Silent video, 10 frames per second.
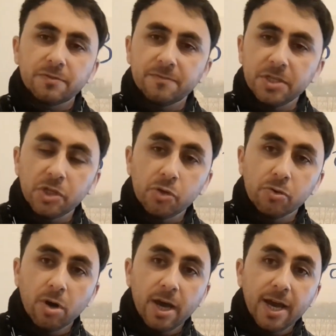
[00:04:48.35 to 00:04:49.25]

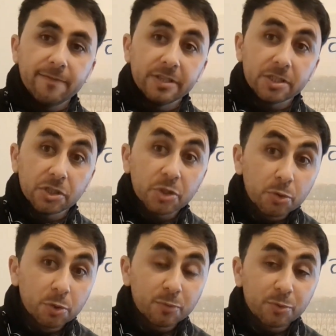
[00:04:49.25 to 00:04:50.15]
video I have
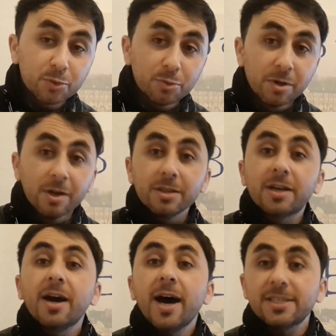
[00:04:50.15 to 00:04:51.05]
introduced for you the
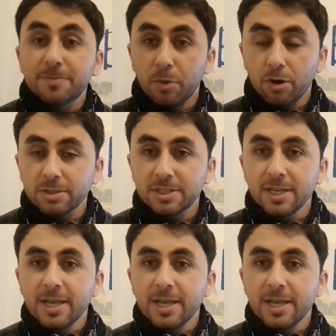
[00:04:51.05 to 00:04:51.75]
Castbox.